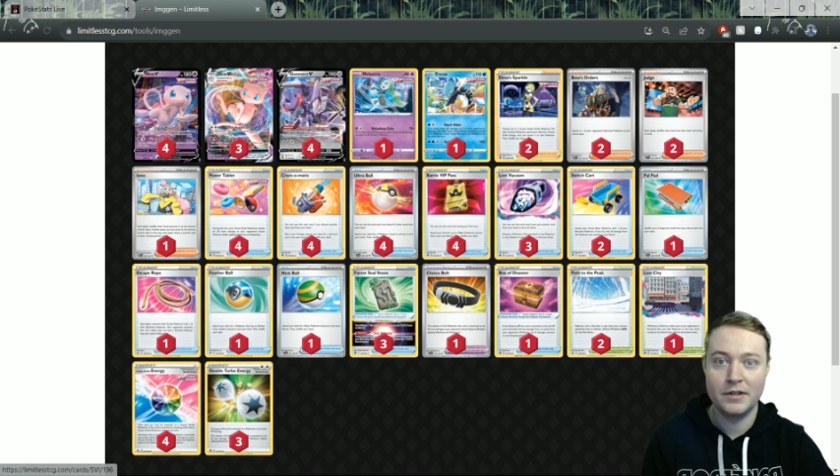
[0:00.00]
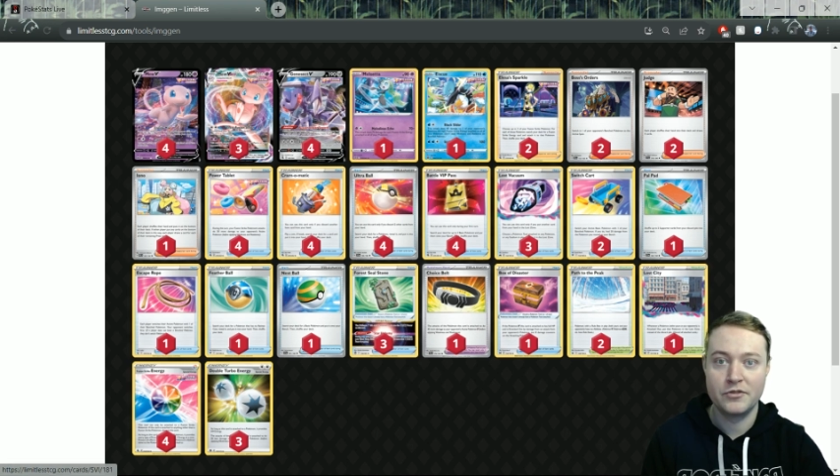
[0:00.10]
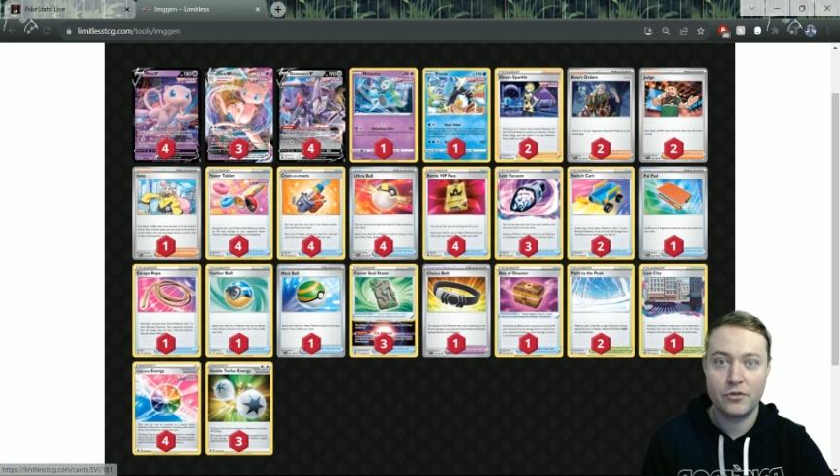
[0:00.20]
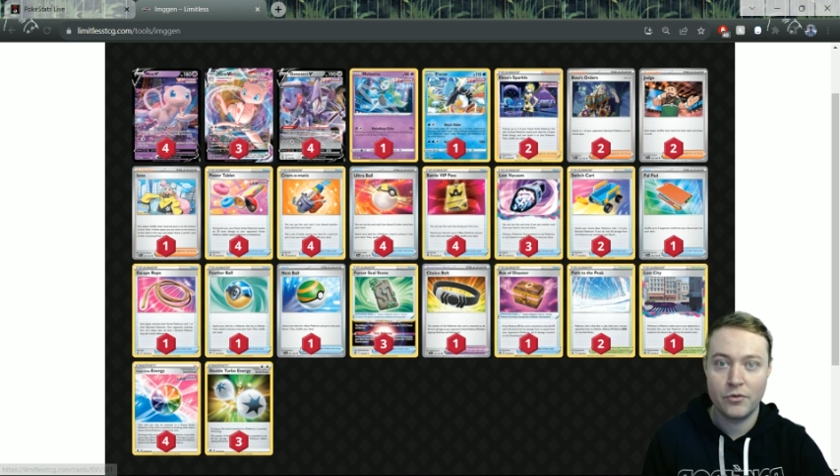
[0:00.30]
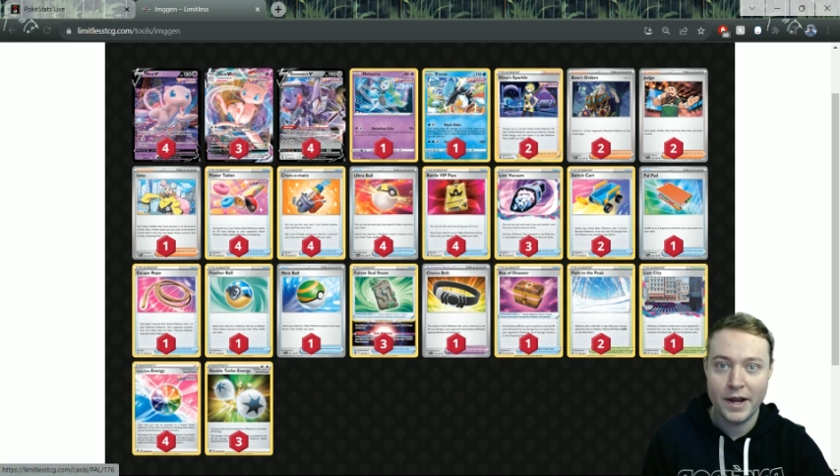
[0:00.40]

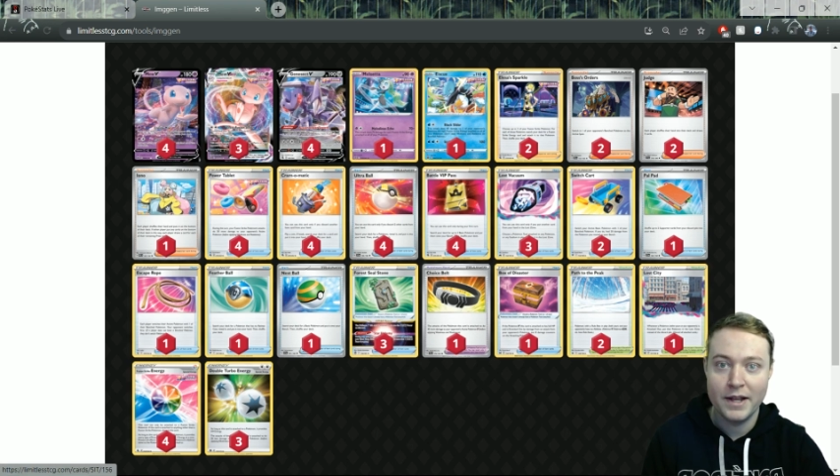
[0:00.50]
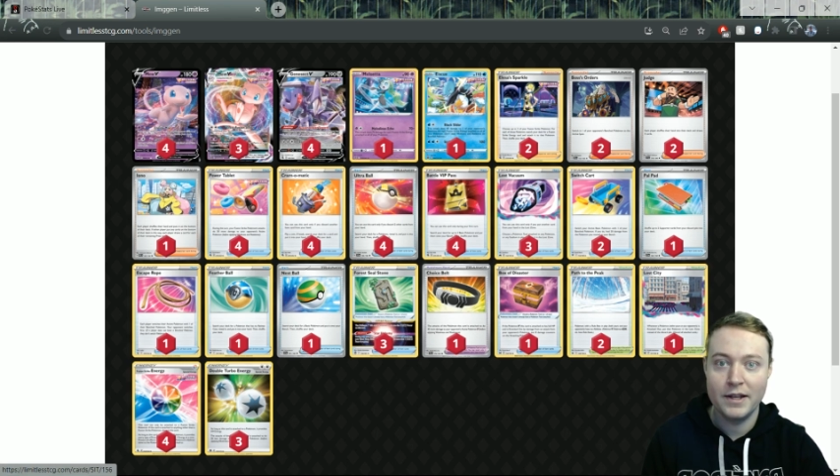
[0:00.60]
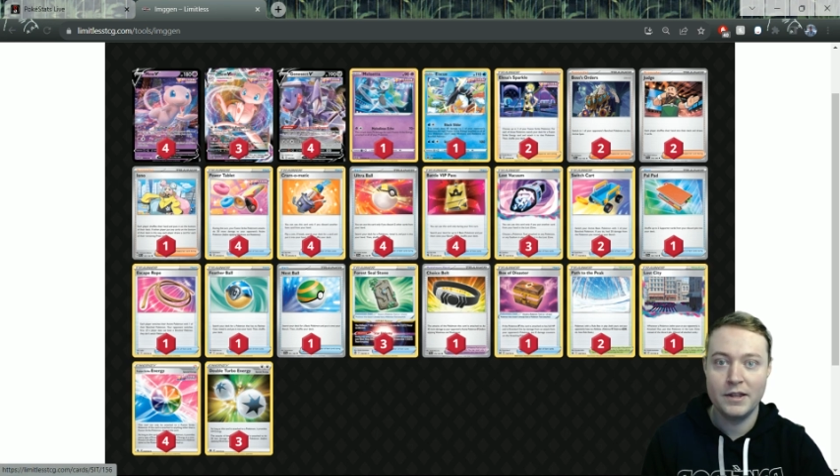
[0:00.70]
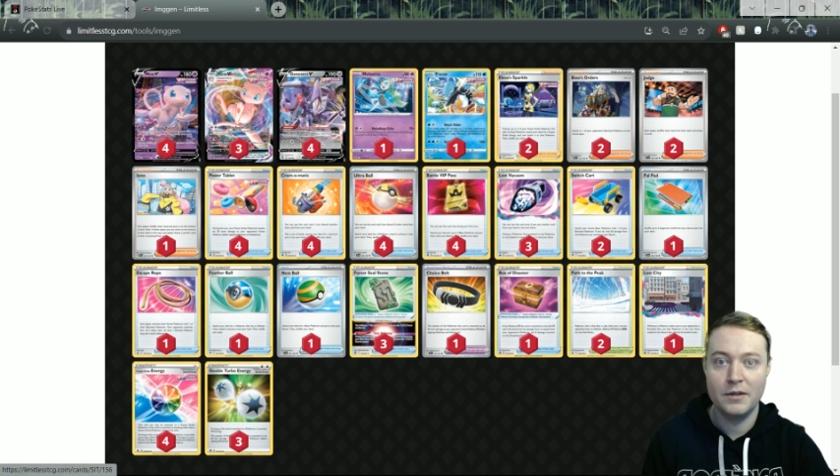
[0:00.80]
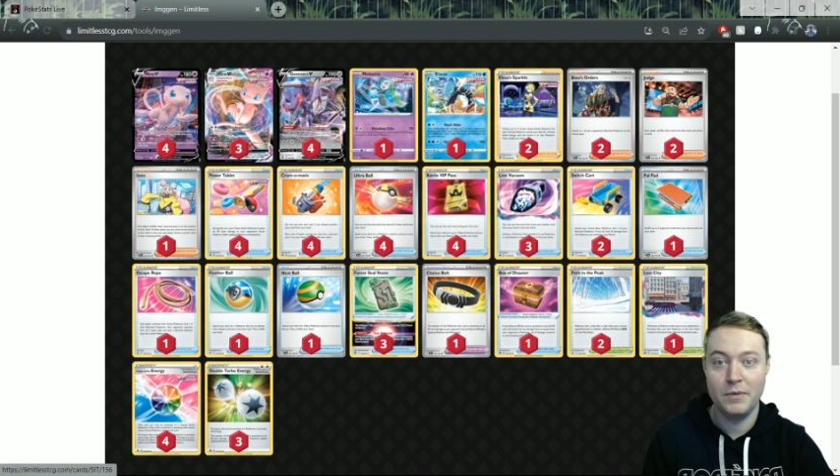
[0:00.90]
It's
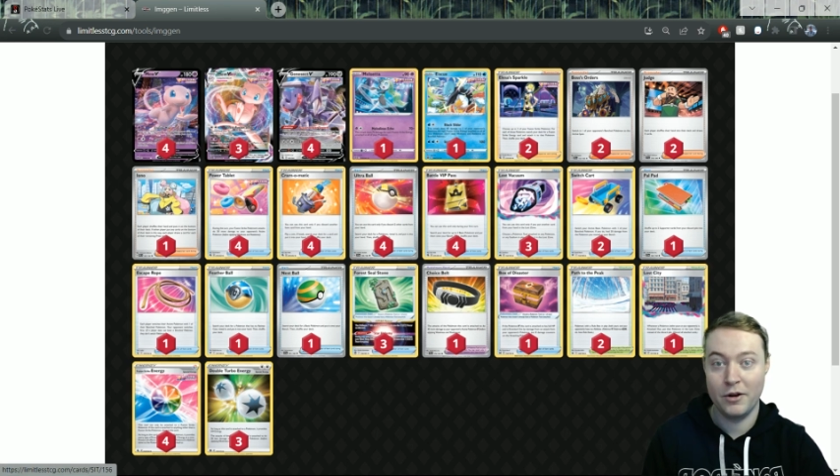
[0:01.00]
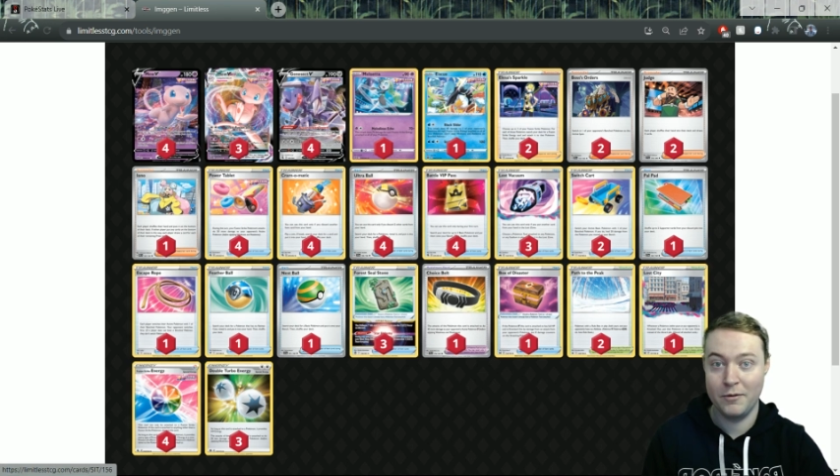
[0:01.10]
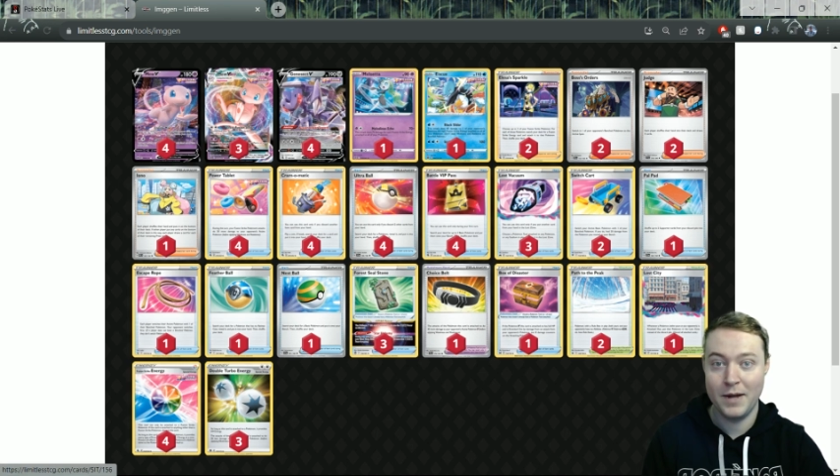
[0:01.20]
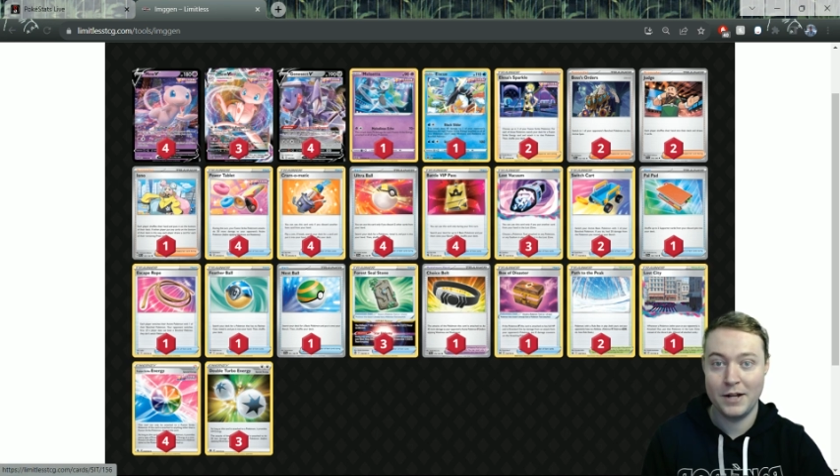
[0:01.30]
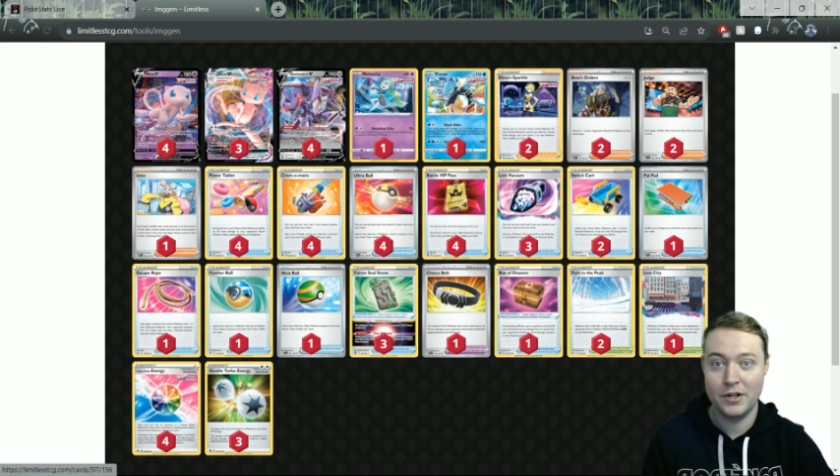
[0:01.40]
great in the
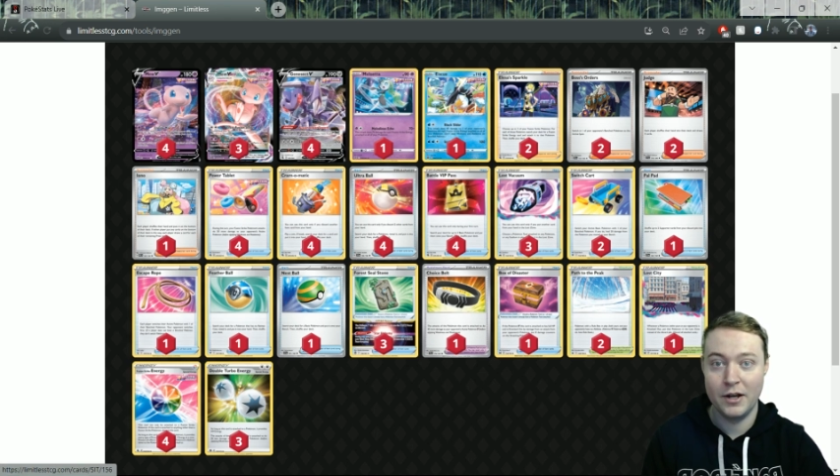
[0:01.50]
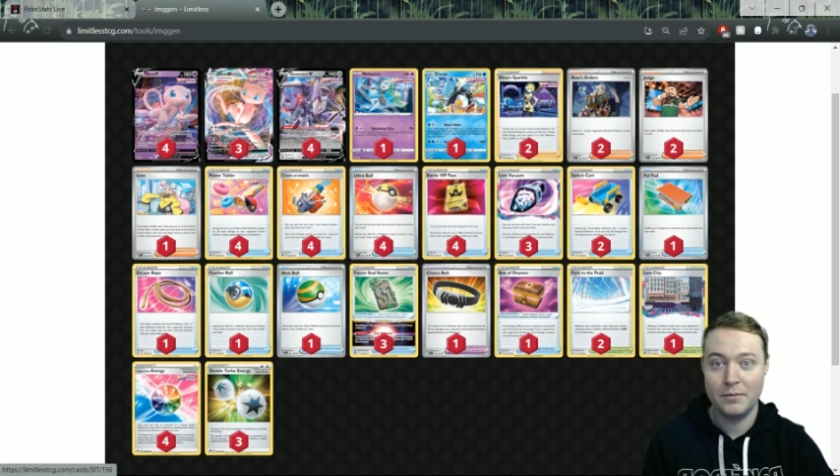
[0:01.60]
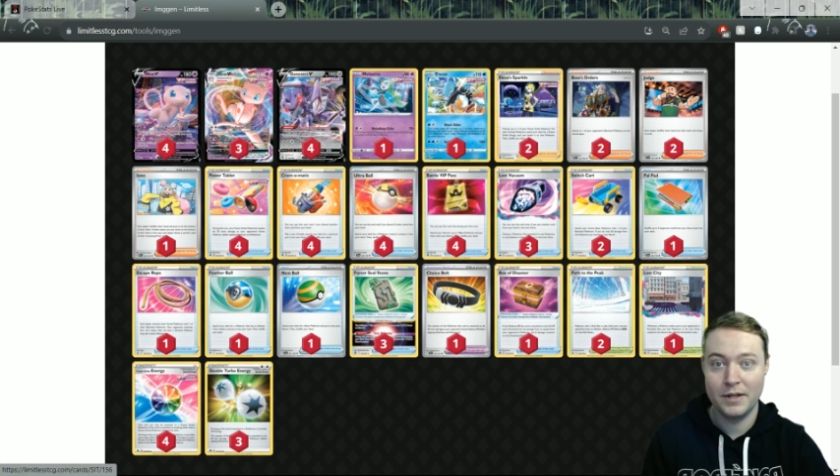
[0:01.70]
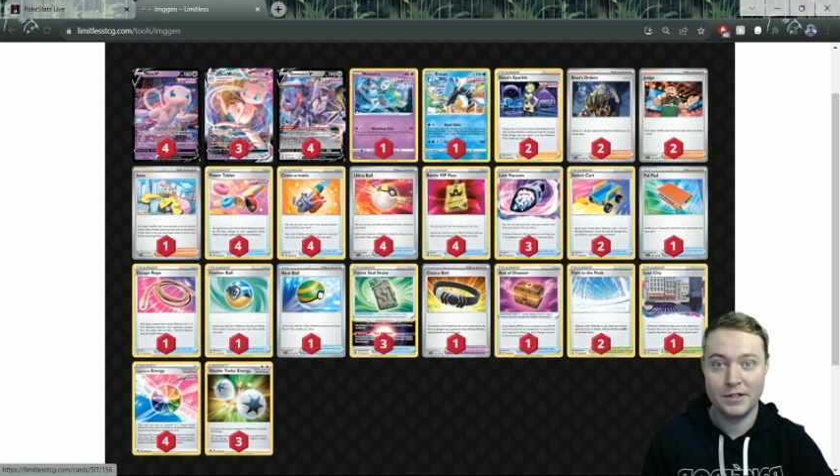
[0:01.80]
Mirror matchup.